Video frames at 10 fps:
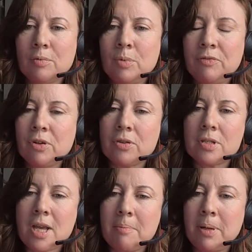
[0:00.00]
We've got the
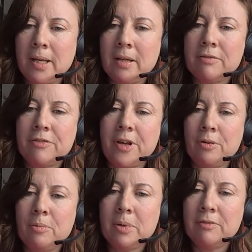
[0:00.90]
template of
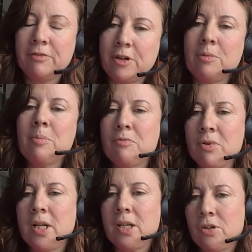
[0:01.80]
film, and film are
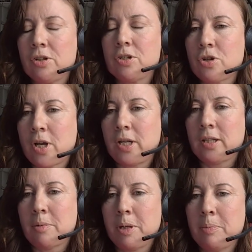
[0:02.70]
really good at
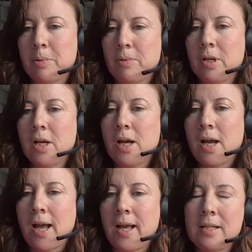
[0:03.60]
training their people.
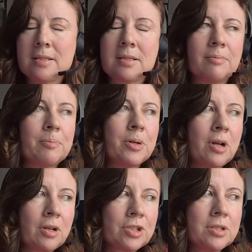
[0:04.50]
And
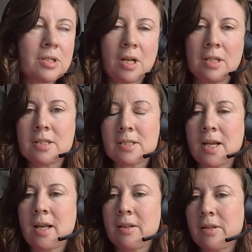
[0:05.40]
productions
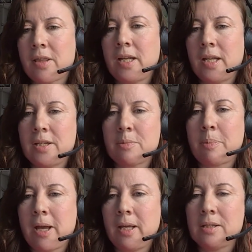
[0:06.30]
understand that they need to
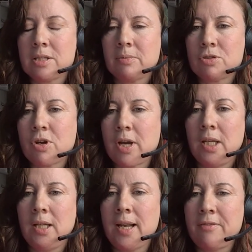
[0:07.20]
pay into a
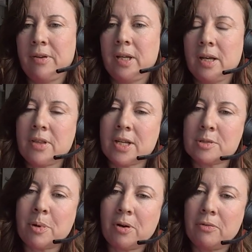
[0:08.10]
training levy, and
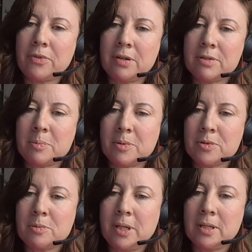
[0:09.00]
that's part of their
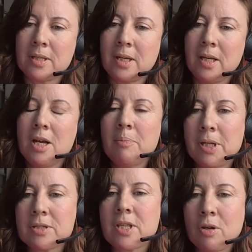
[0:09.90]
responsibility
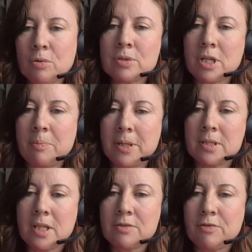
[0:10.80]
because they all dip
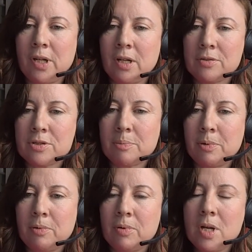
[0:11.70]
into this freelancer
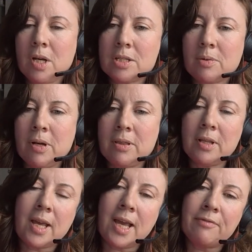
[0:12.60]
pool. So I
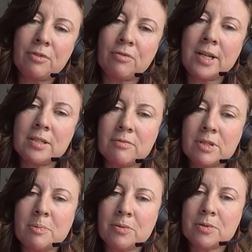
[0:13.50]
think they have greater
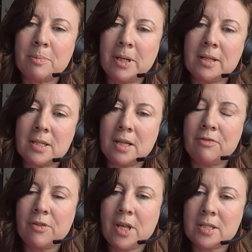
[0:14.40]
responsibility
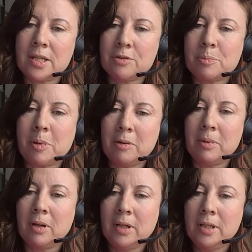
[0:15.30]
for their skills
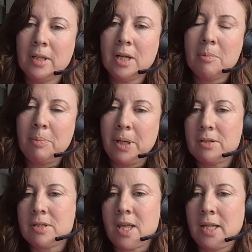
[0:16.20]
pipeline
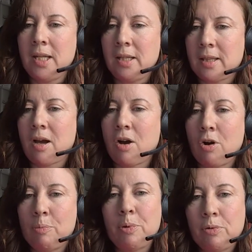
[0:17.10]
because they need that
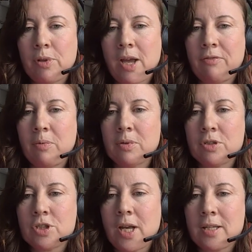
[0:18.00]
whole pool that
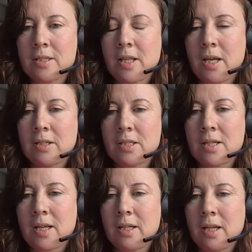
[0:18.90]
everyone shares and they
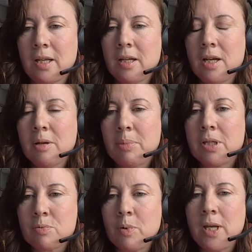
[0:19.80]
understand it.
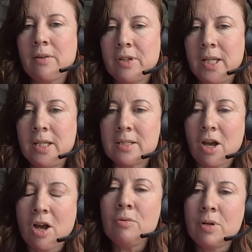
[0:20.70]
Because we have a need
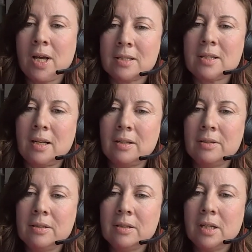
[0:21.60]
to own our
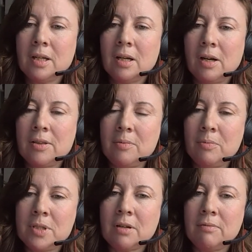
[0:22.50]
talent, I think
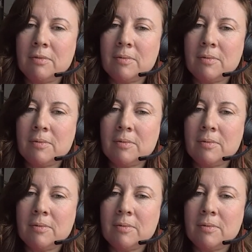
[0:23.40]
we don't